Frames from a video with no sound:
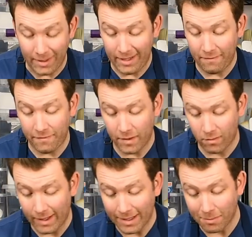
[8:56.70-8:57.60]
and if they're
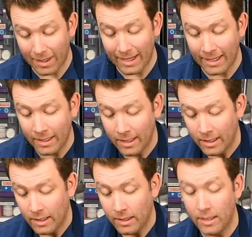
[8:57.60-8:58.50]
like mine,
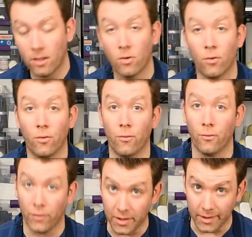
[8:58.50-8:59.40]
they're
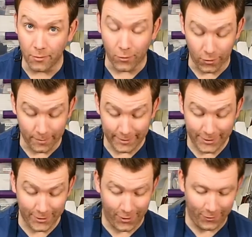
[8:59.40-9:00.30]
really warm.
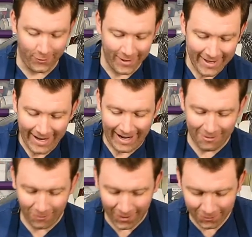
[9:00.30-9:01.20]
So I
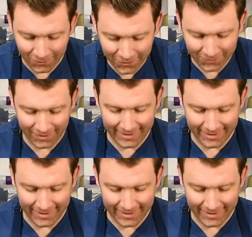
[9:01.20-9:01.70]
want to work with